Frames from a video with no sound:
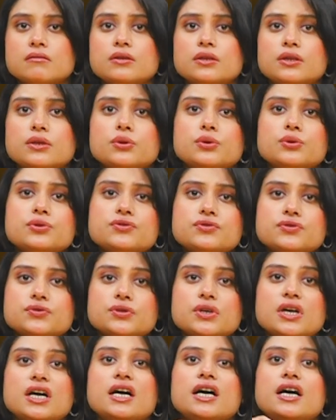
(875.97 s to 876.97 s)
no
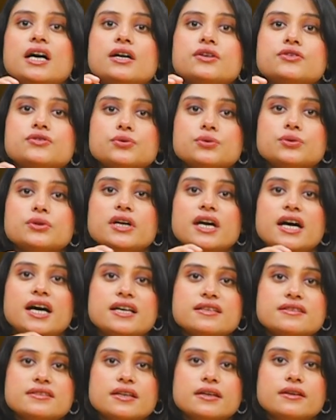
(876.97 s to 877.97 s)
sooner
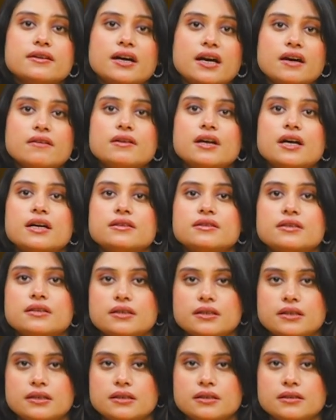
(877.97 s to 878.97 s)
as he arrived at
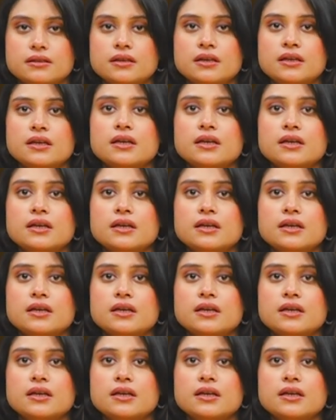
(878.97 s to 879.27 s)
the inn,